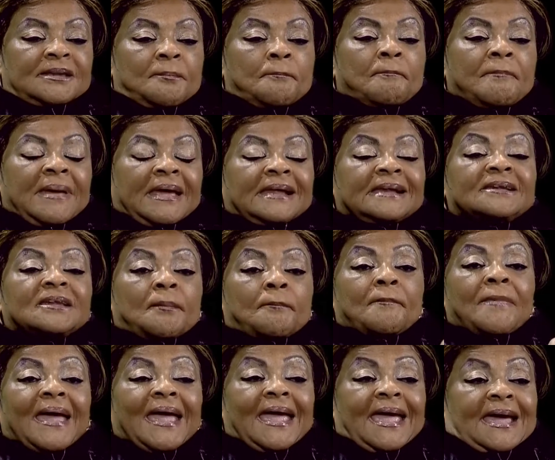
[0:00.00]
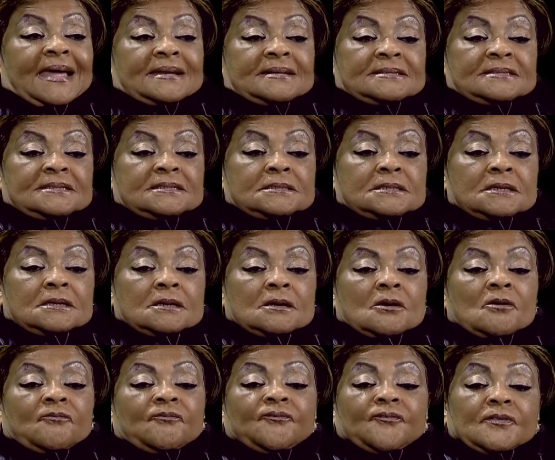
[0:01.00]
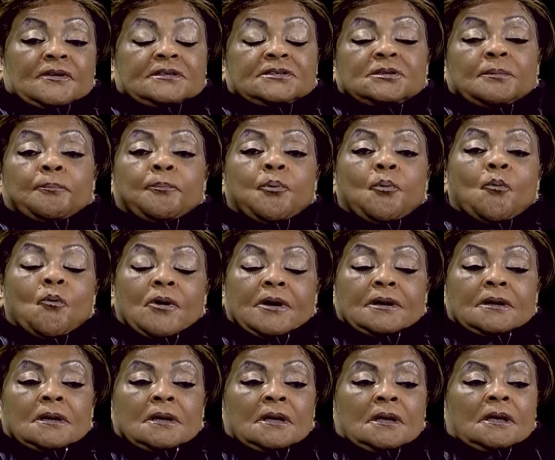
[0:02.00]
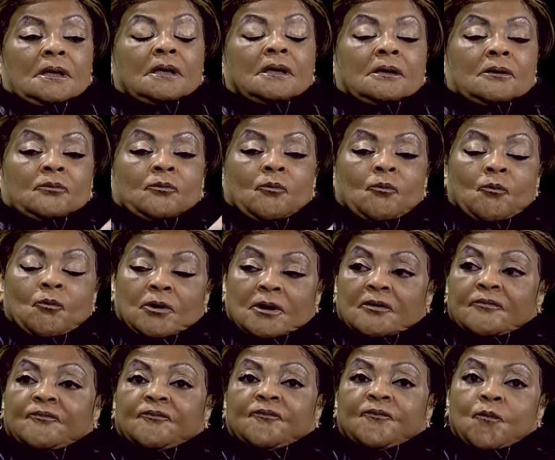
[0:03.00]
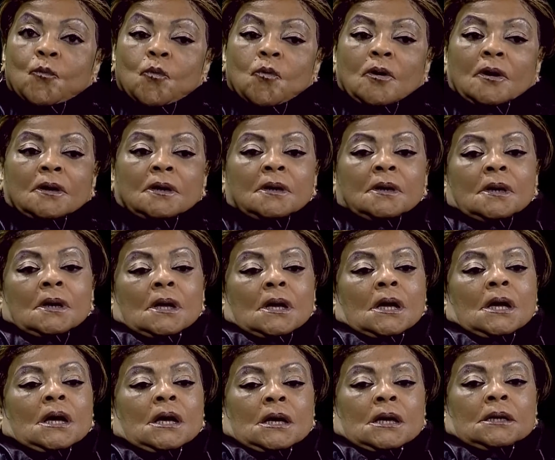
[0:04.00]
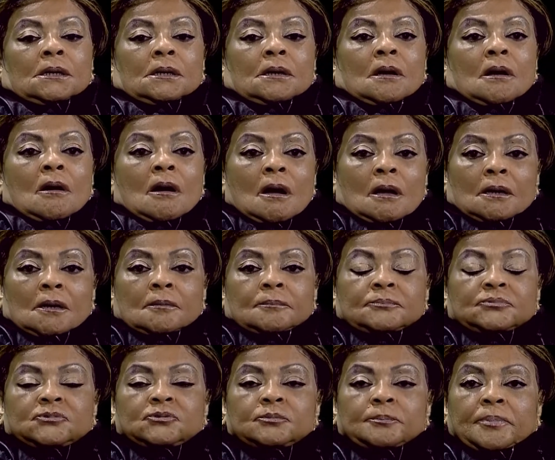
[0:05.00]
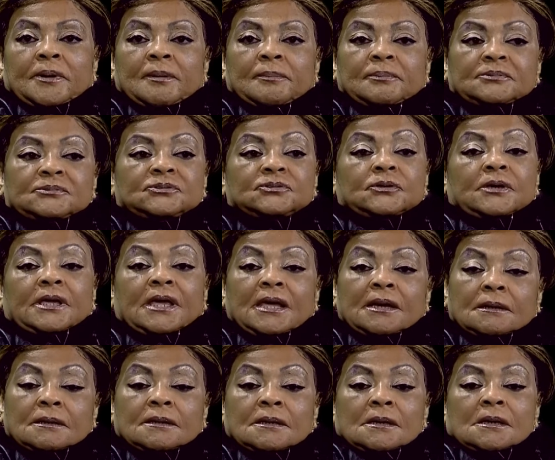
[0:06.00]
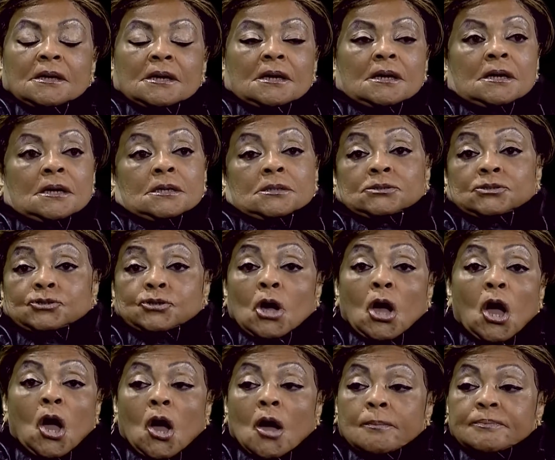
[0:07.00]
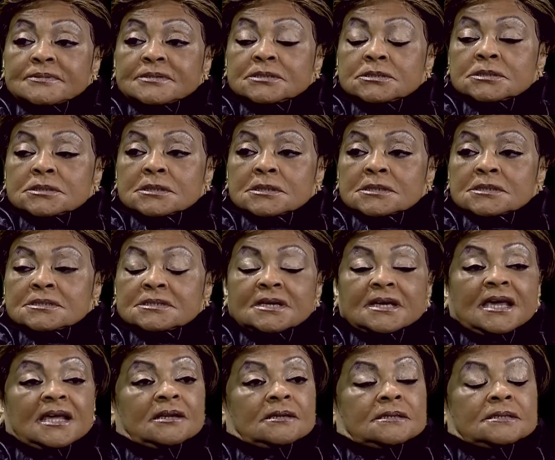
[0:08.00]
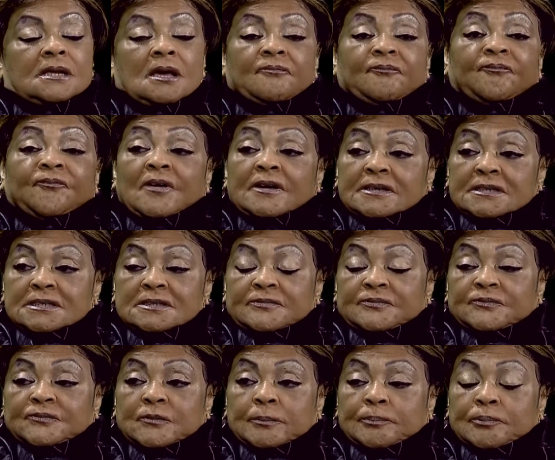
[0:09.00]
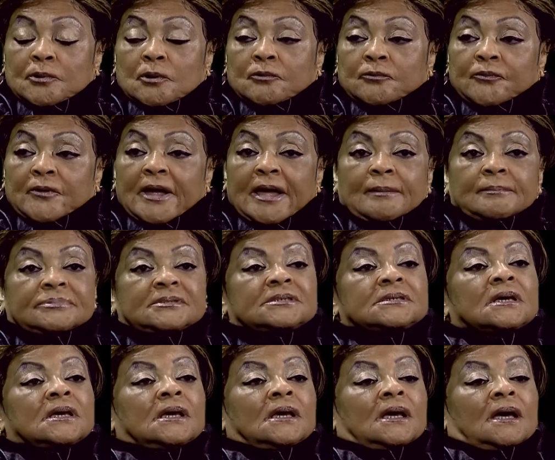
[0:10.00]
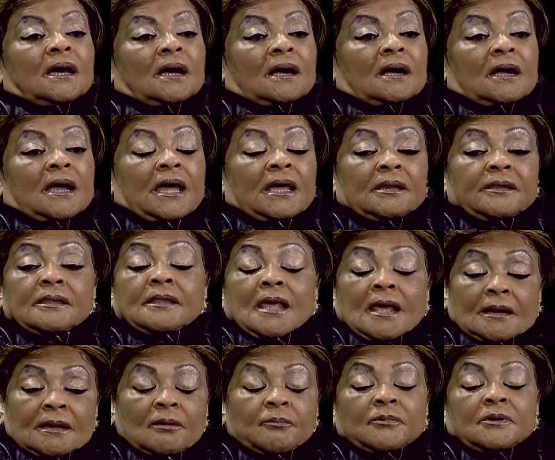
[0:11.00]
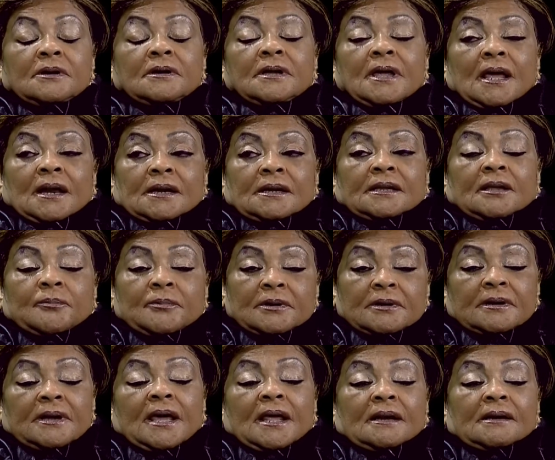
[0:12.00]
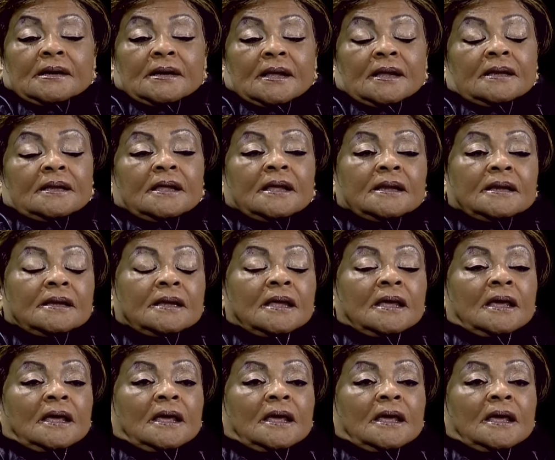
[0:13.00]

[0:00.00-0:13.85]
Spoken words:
made demands for support in order for Harlem to be able to get jobs, to get funding for programs. And they were good at it. They were good at it. And then